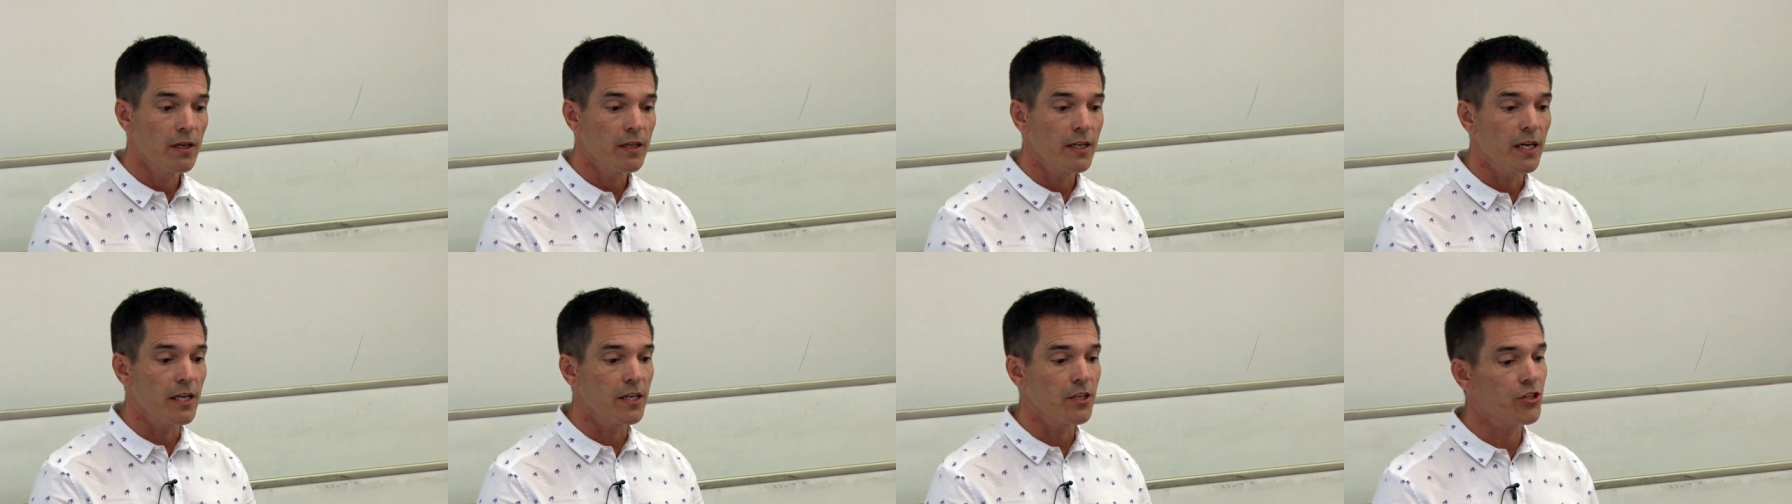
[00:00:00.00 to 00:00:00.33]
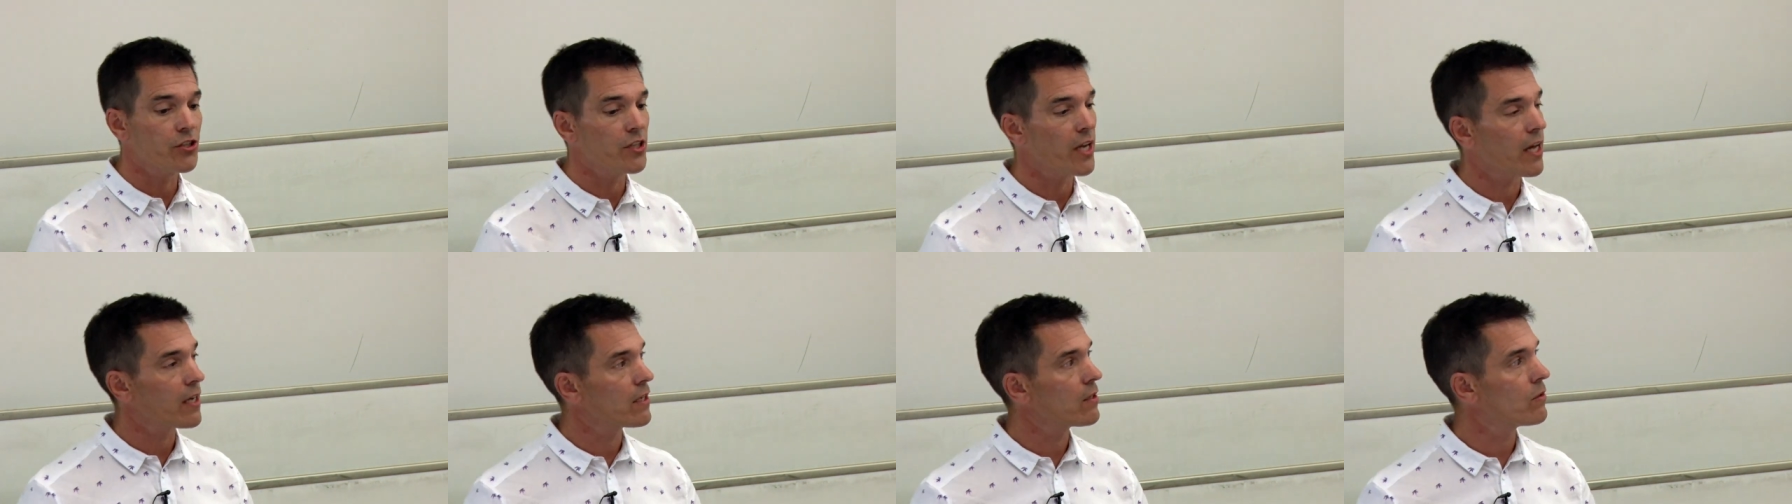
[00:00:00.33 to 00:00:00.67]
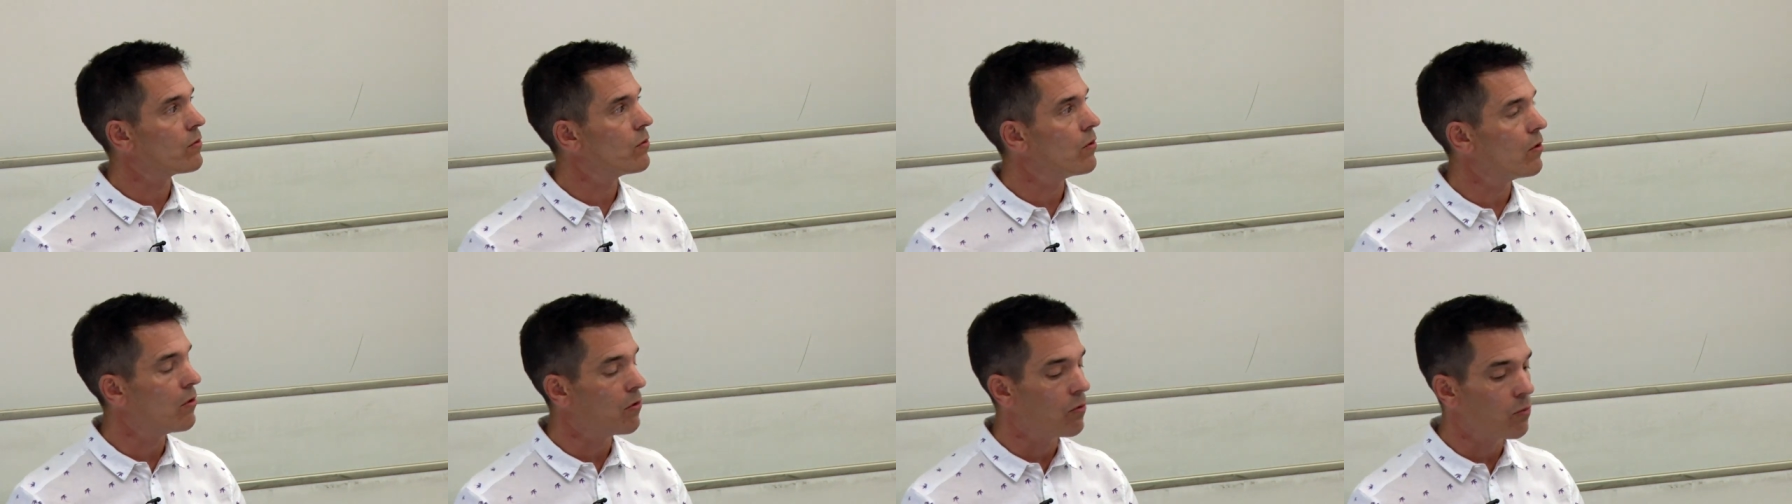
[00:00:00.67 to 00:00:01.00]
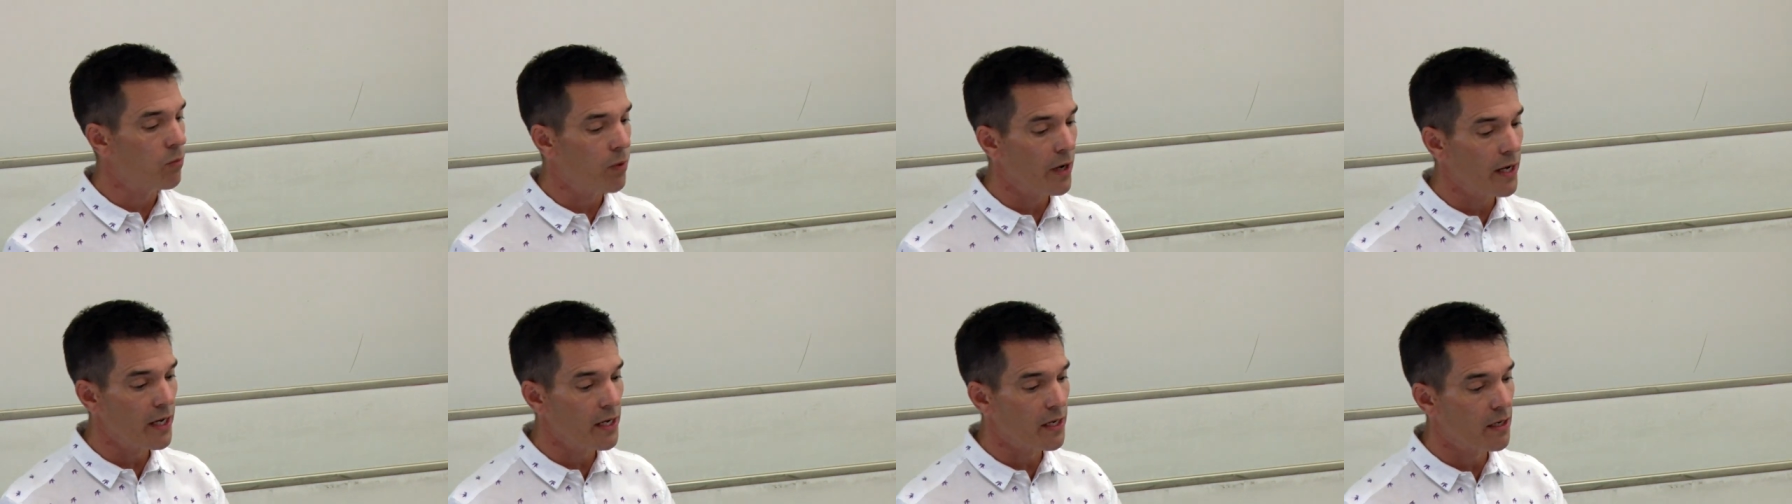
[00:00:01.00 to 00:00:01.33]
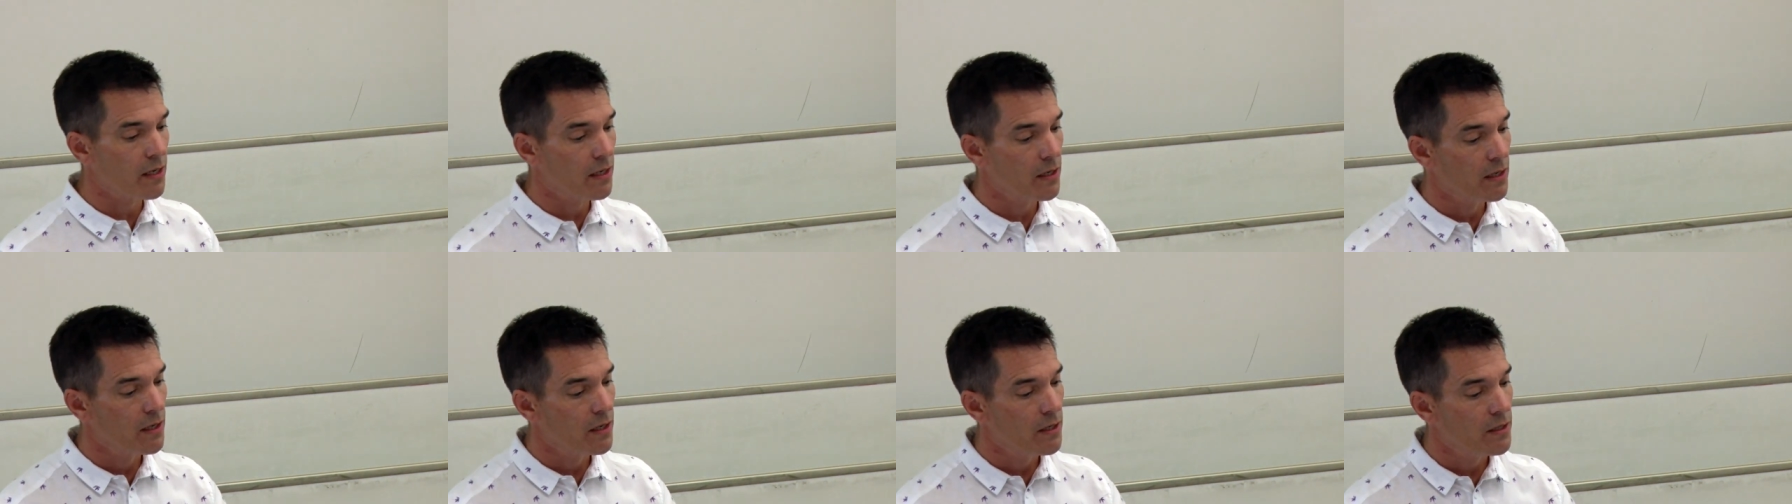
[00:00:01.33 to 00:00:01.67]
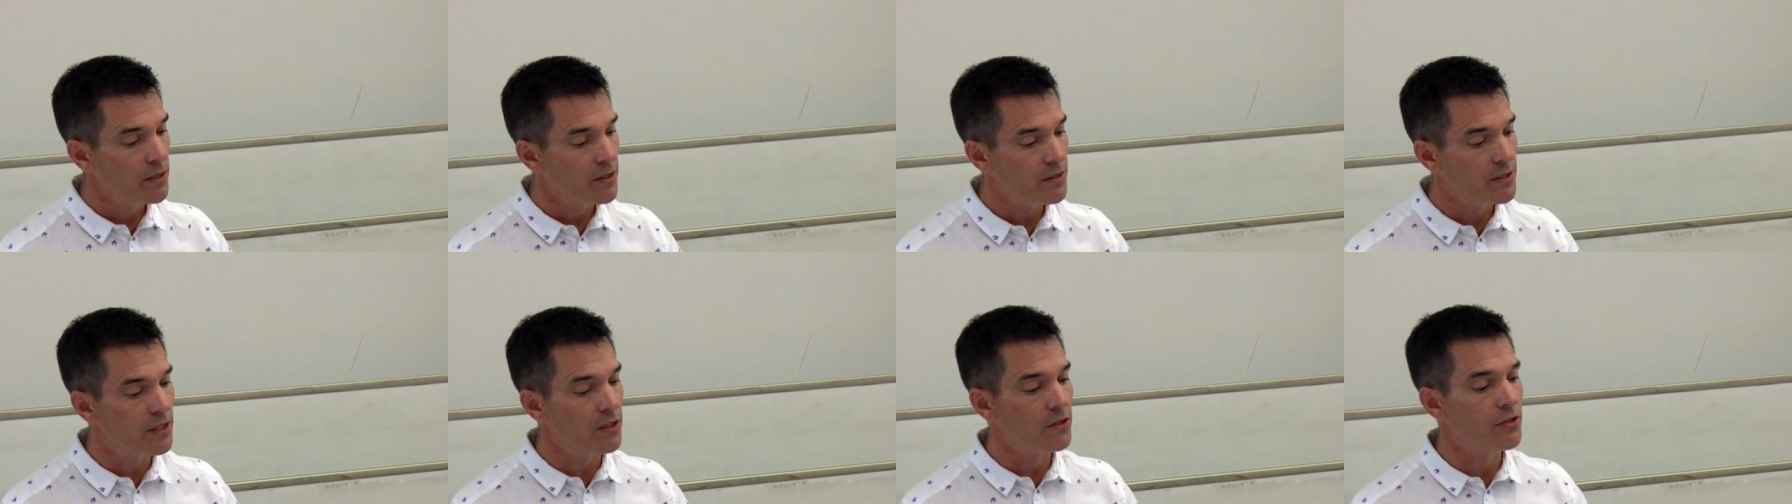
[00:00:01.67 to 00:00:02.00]
yet his shadow or wake
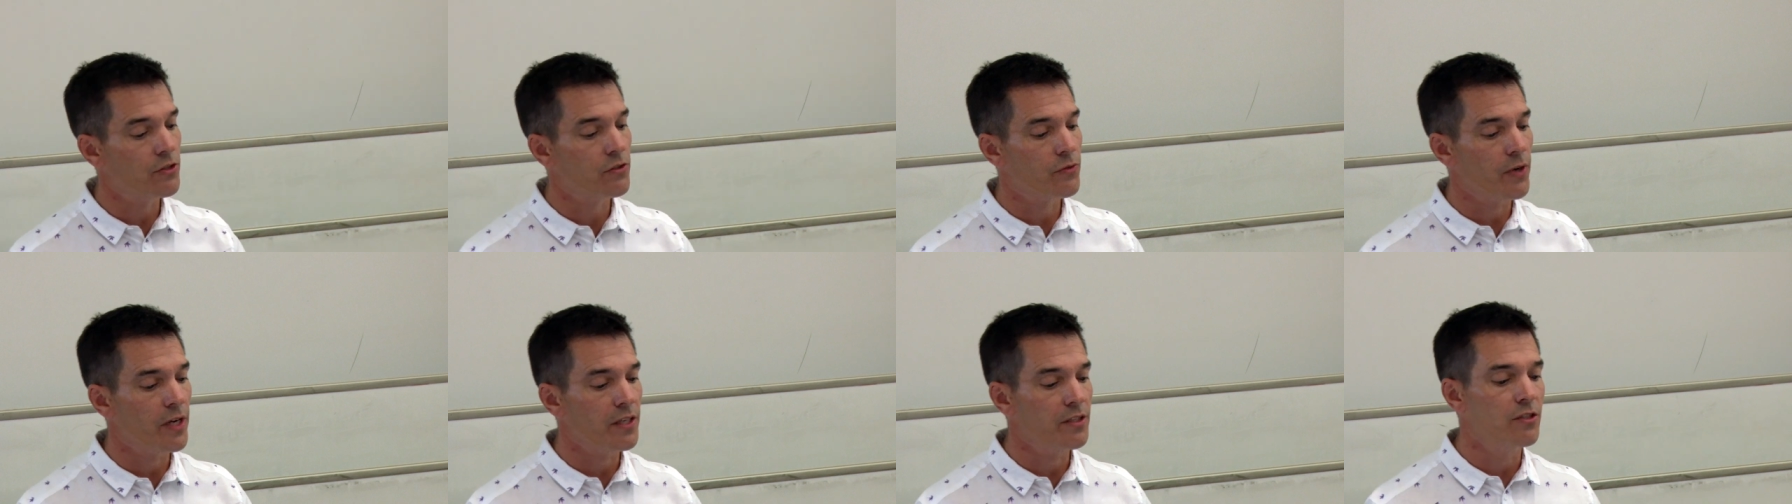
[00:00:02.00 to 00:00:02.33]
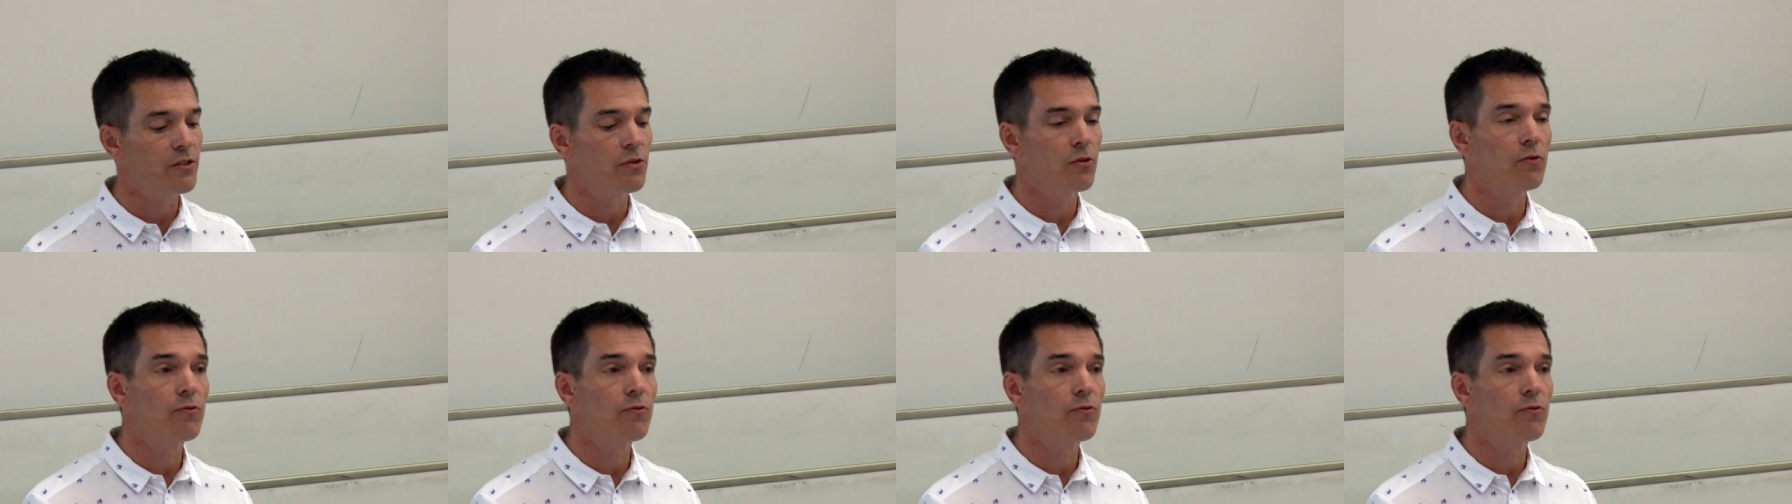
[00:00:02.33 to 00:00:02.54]
still stretches